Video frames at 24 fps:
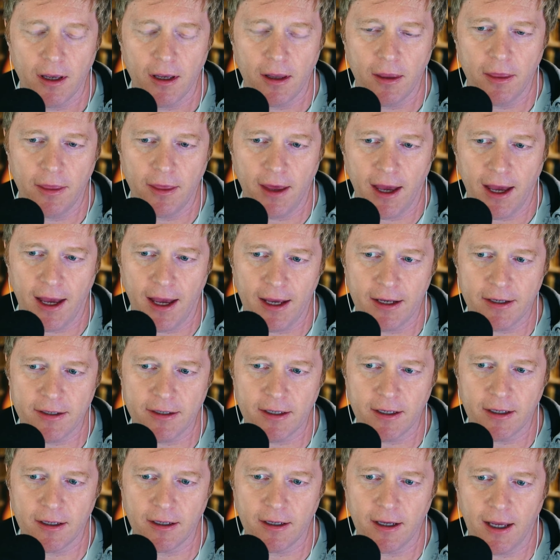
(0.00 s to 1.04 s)
that
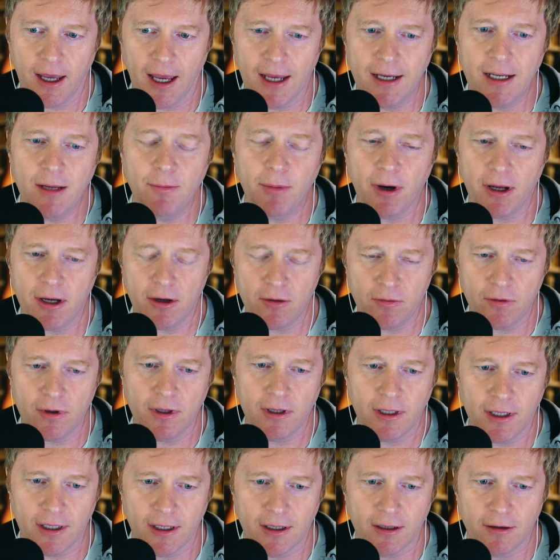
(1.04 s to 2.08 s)
anybody
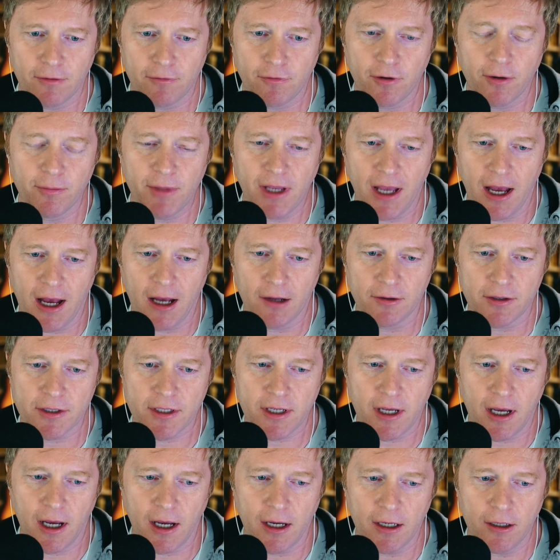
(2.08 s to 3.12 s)
really from the
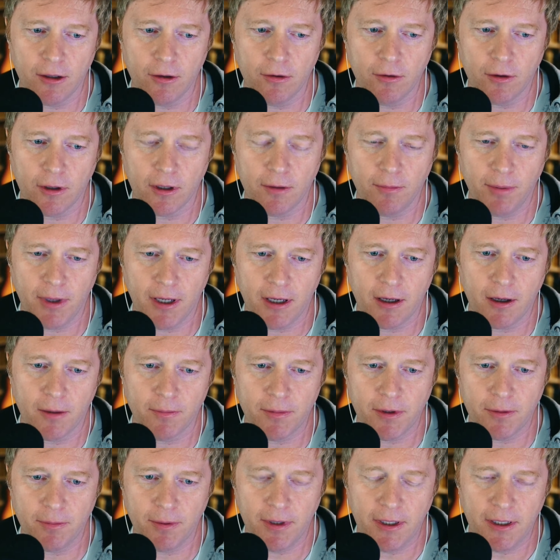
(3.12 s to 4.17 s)
outside who can pick up
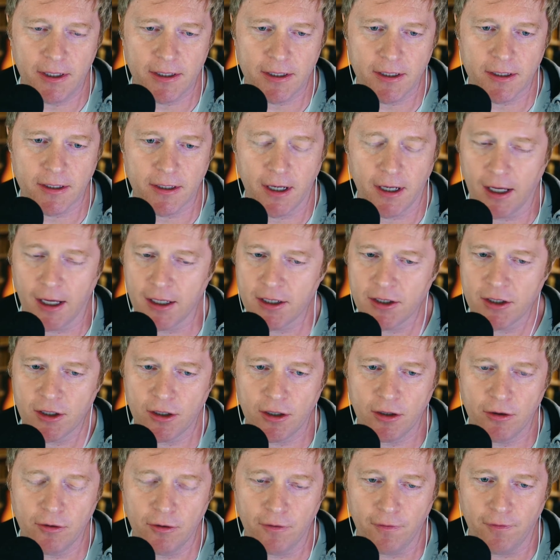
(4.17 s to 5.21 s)
the pieces and
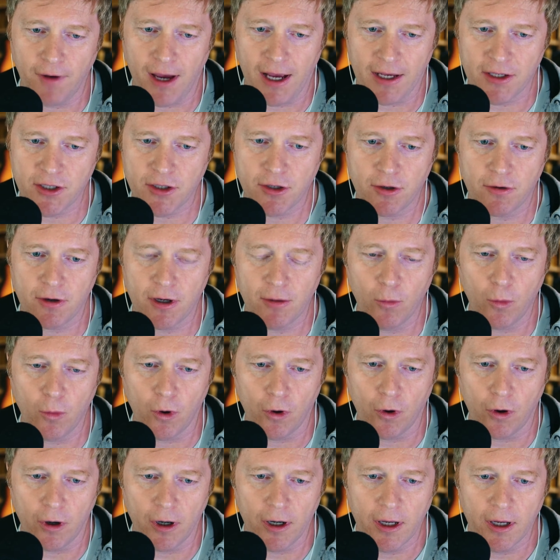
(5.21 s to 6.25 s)
execute faster and more